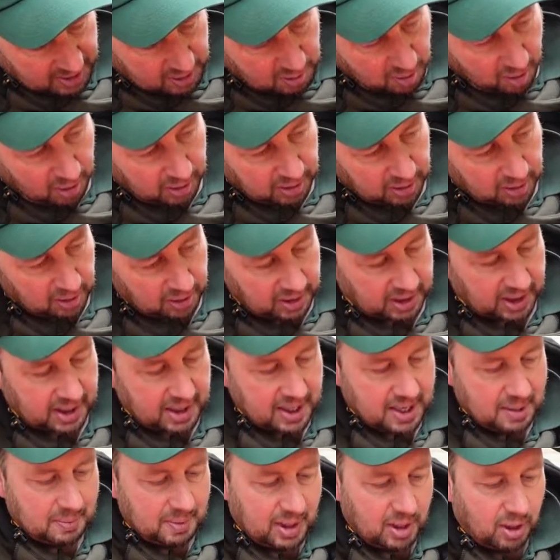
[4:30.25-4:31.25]
quite lucky
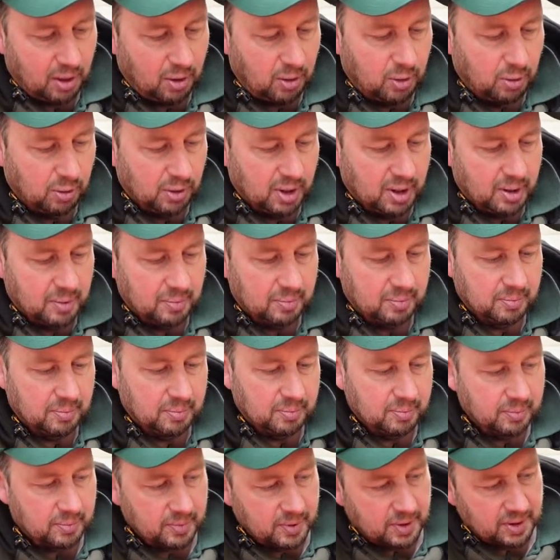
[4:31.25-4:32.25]
here. We got all the
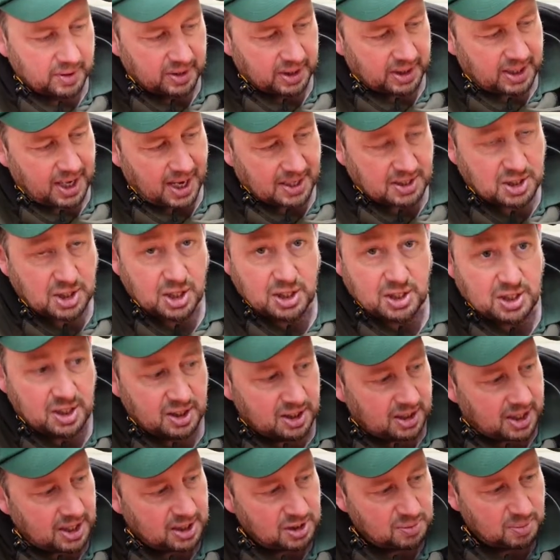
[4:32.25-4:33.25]
gadgets
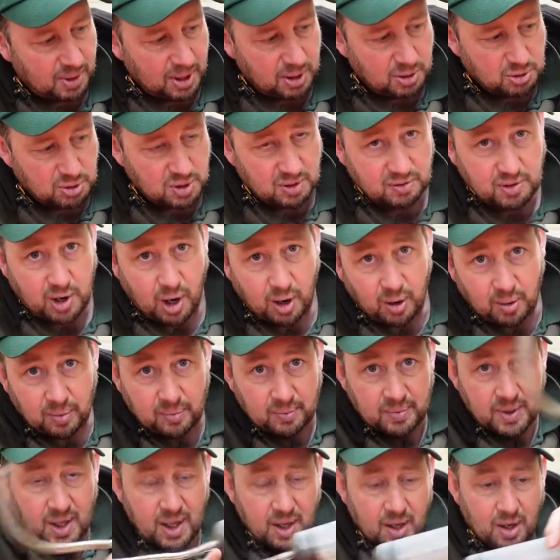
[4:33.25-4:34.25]
and gizmos. We've got
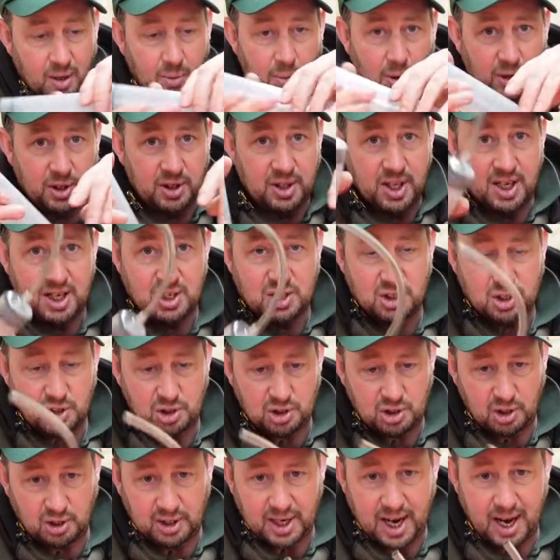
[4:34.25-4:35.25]
one of these to
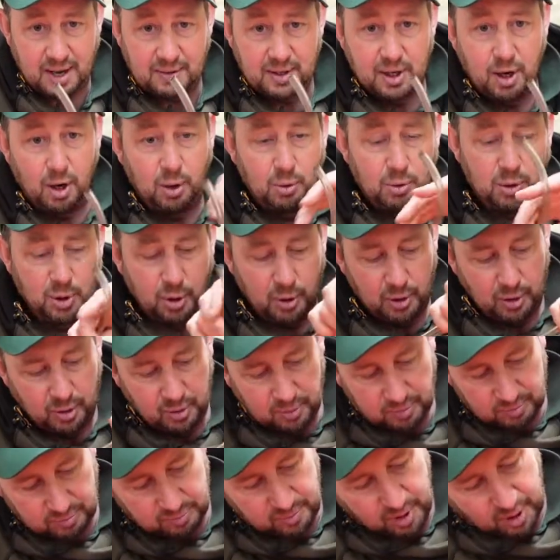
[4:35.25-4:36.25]
suck out the old
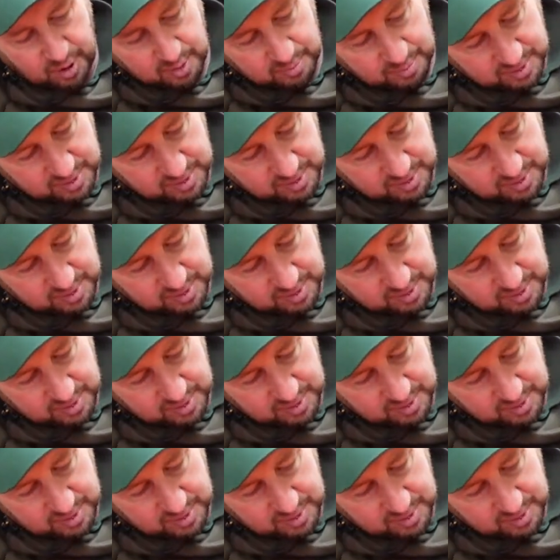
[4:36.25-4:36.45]
oil, right,